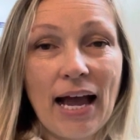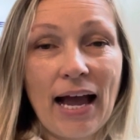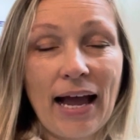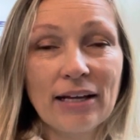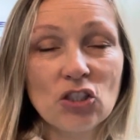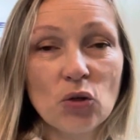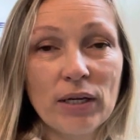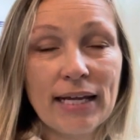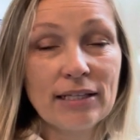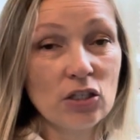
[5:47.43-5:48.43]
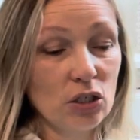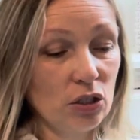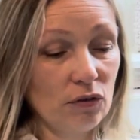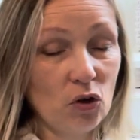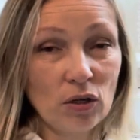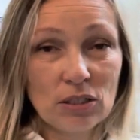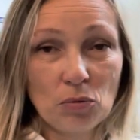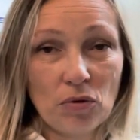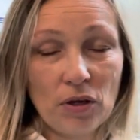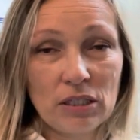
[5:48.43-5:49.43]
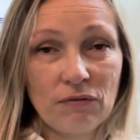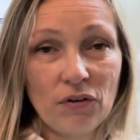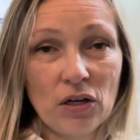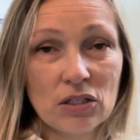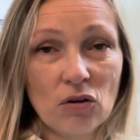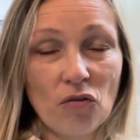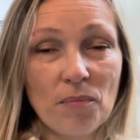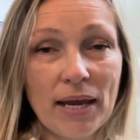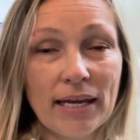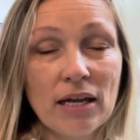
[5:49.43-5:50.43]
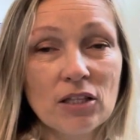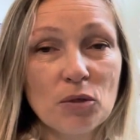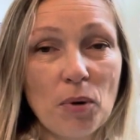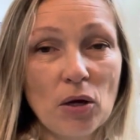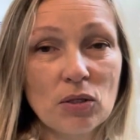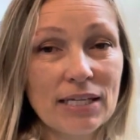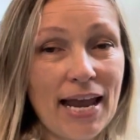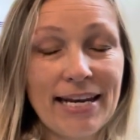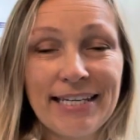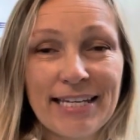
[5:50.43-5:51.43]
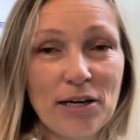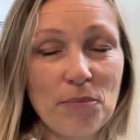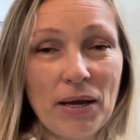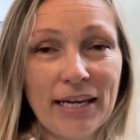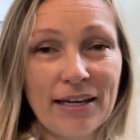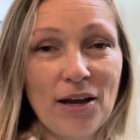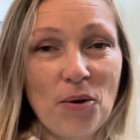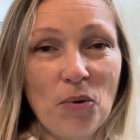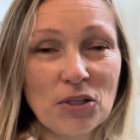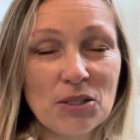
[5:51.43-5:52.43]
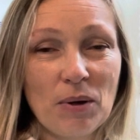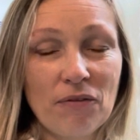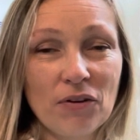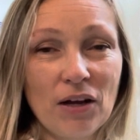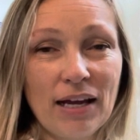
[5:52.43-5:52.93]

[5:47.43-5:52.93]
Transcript: and join in. So you've got until the 31st of May to post any denim make whatsoever,